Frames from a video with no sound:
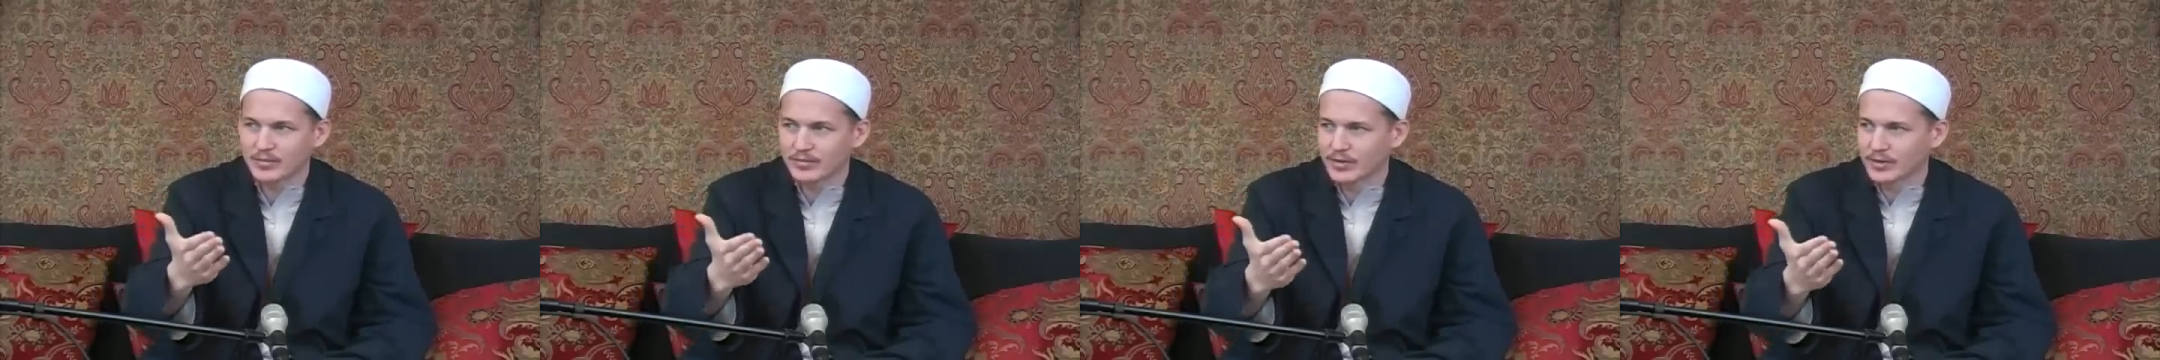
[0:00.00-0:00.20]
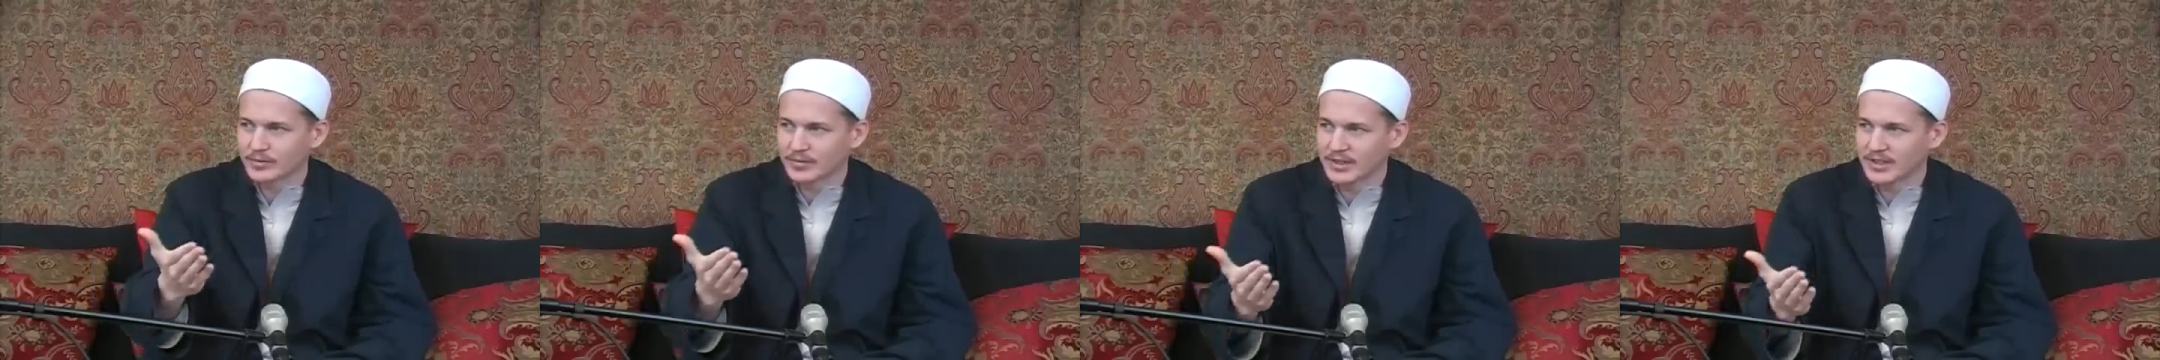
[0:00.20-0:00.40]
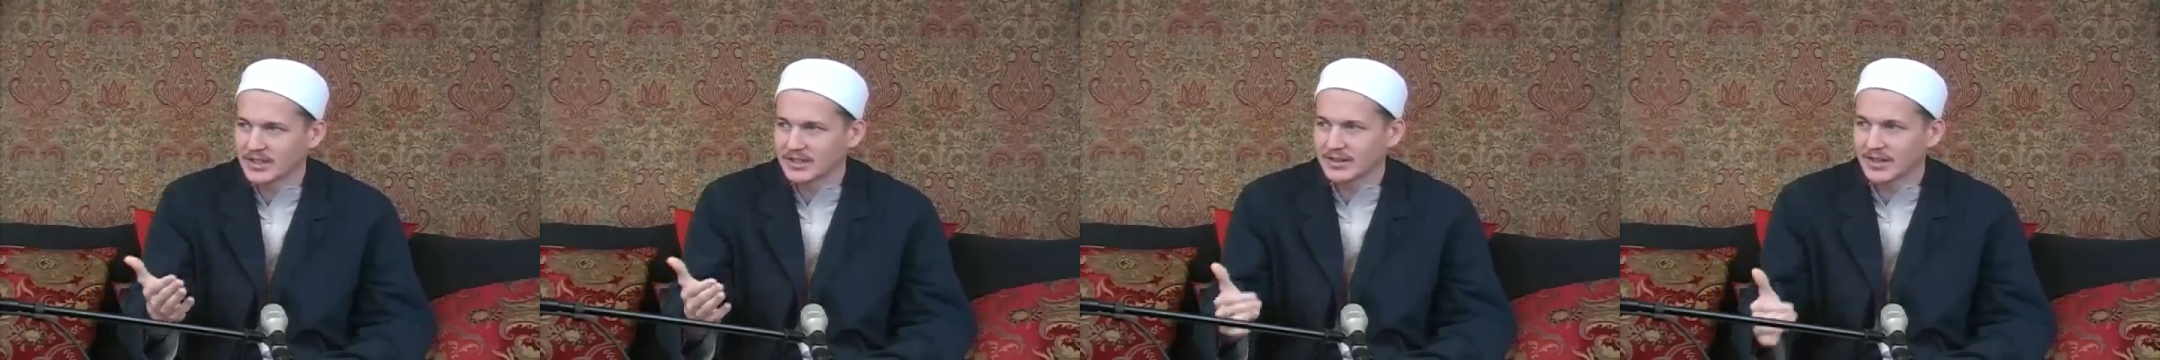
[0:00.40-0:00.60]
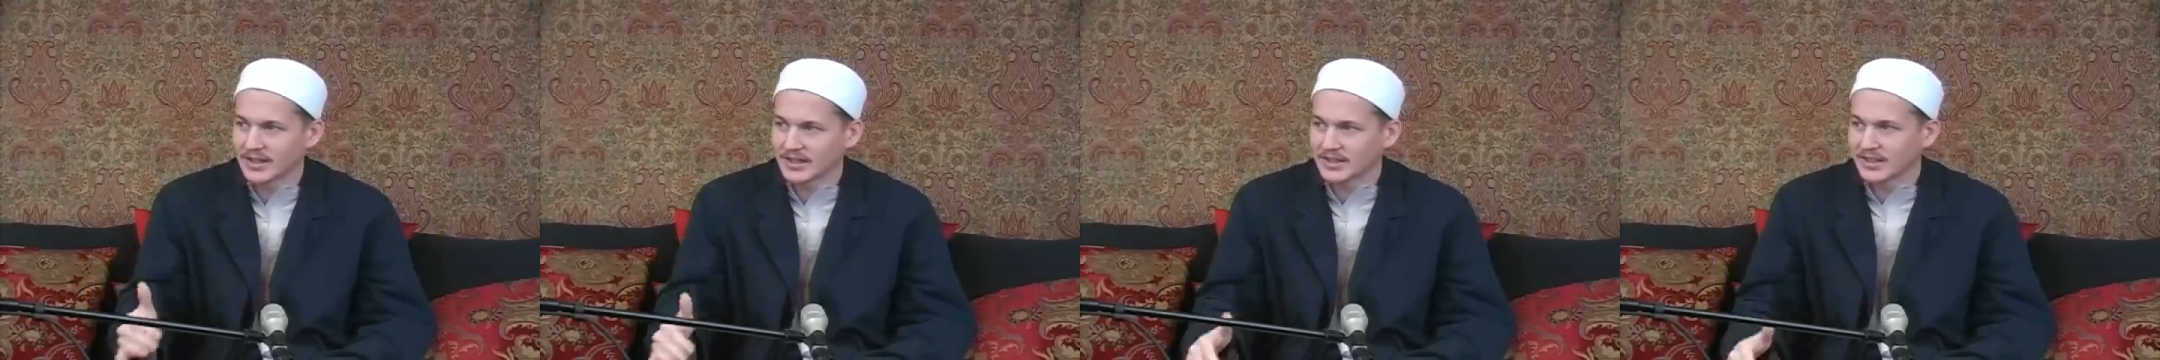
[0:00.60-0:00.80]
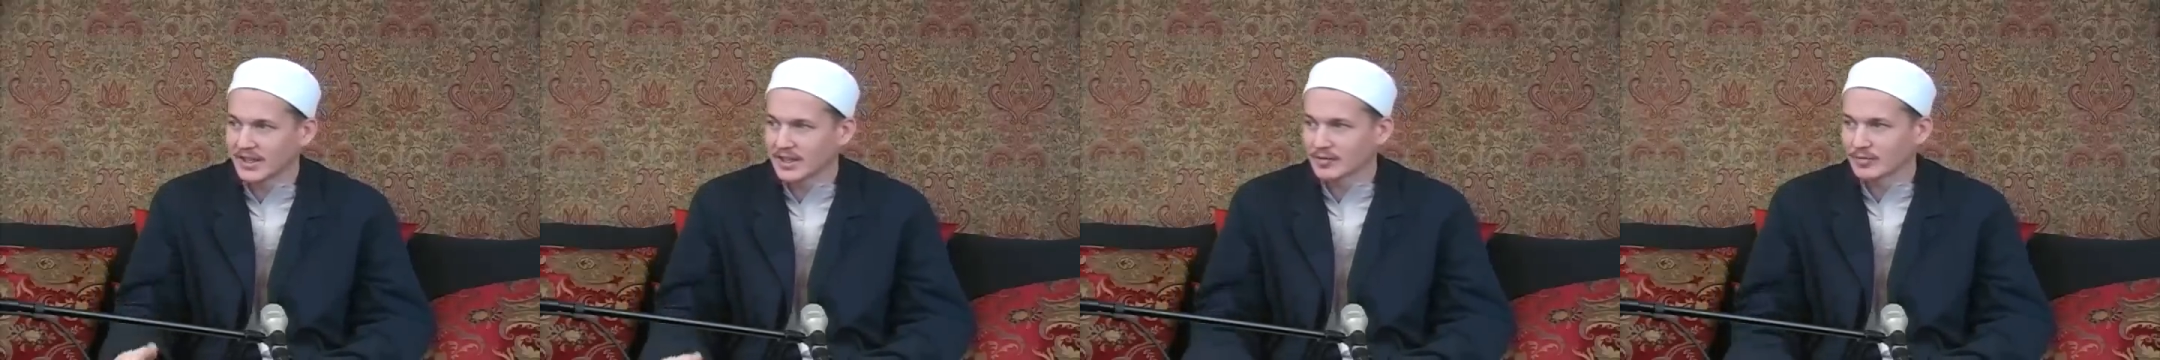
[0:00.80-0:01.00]
from getting that
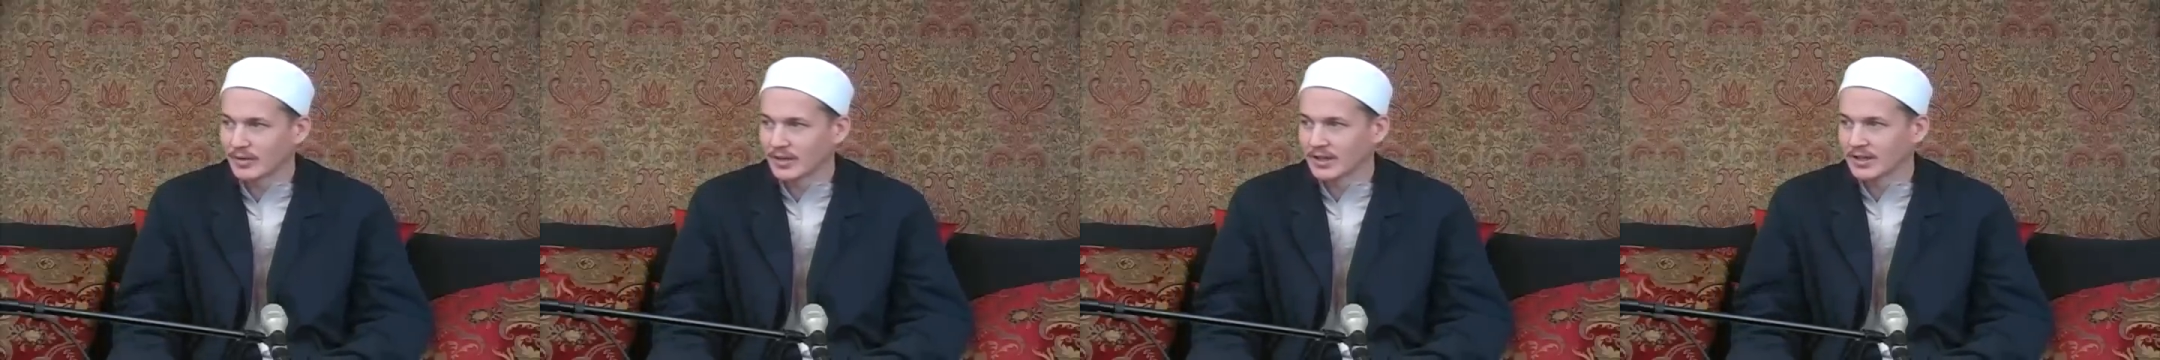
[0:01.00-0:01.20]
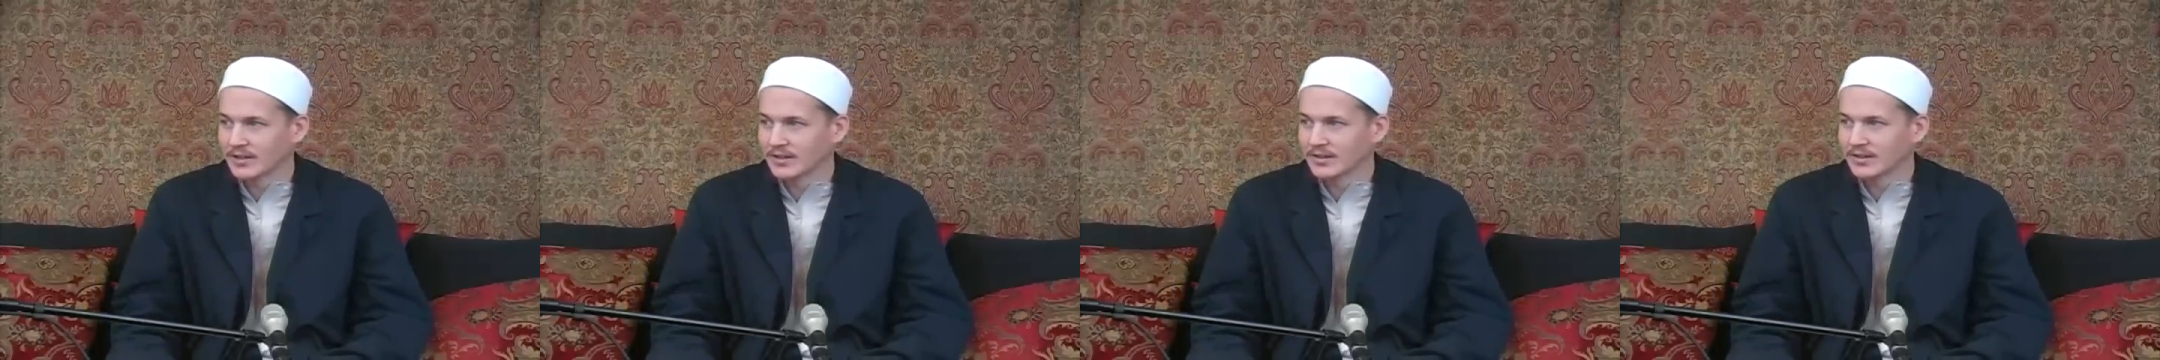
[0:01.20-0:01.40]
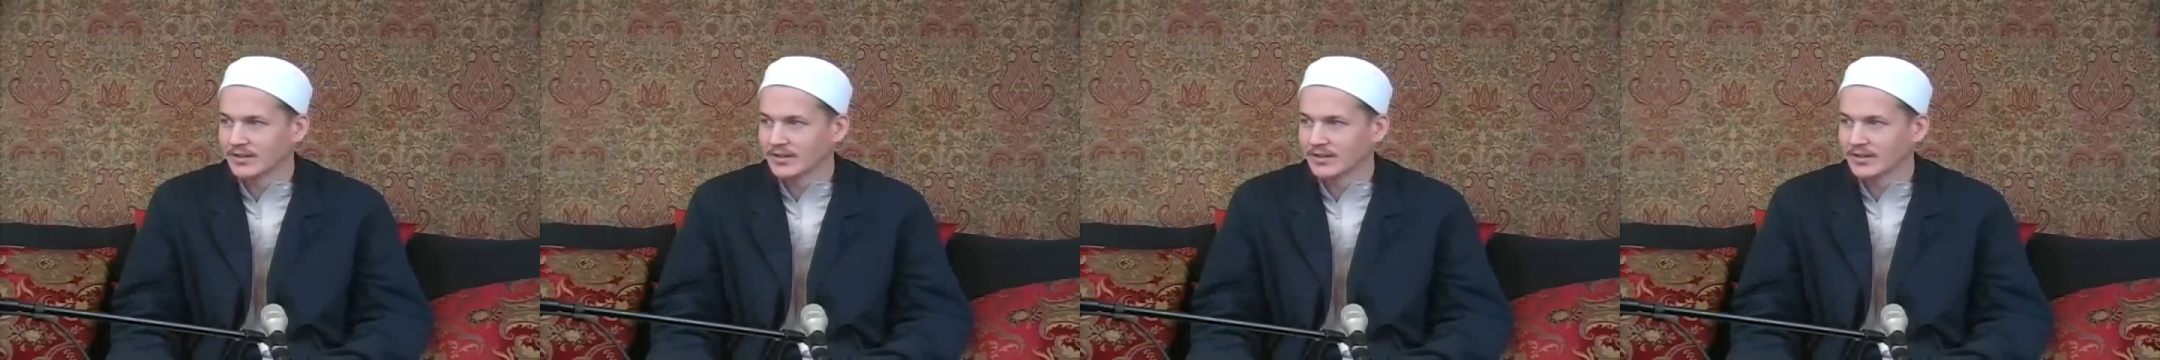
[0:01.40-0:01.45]
ni'mah.